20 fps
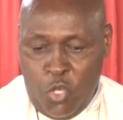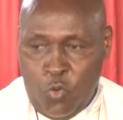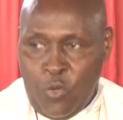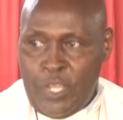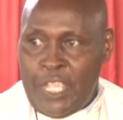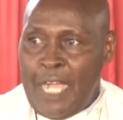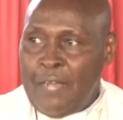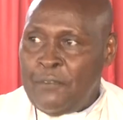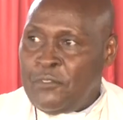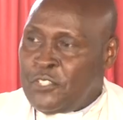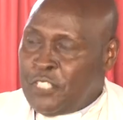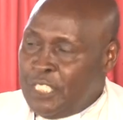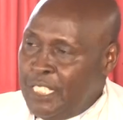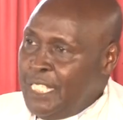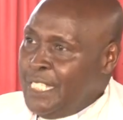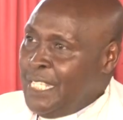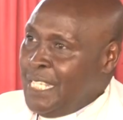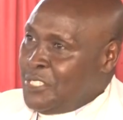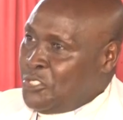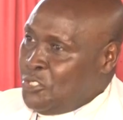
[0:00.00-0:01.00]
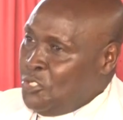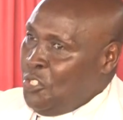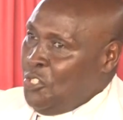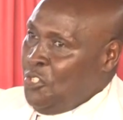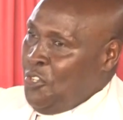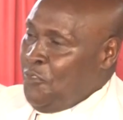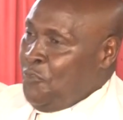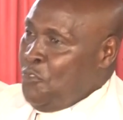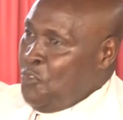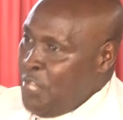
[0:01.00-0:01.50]
We have seen the
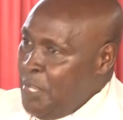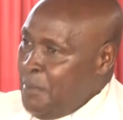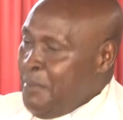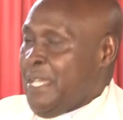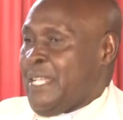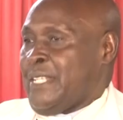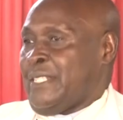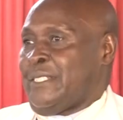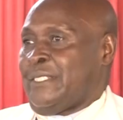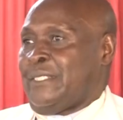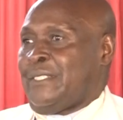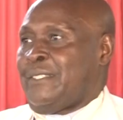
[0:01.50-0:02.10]
story of women.